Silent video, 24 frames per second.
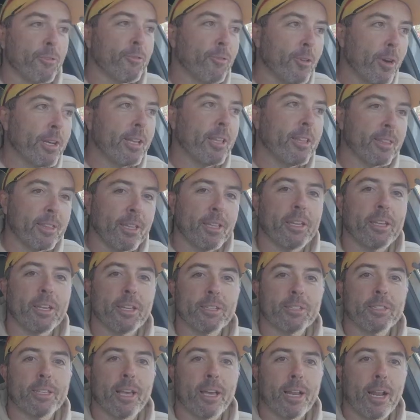funny thing
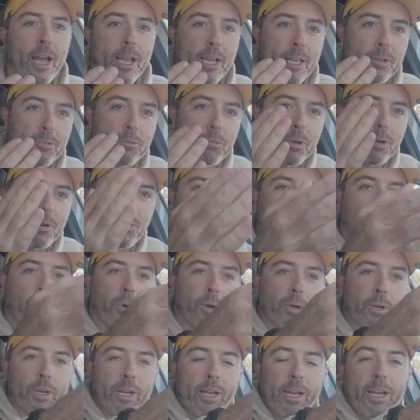is that I can
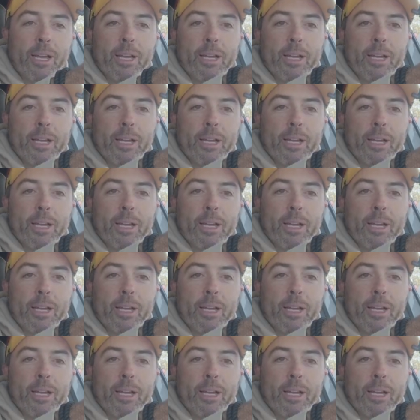record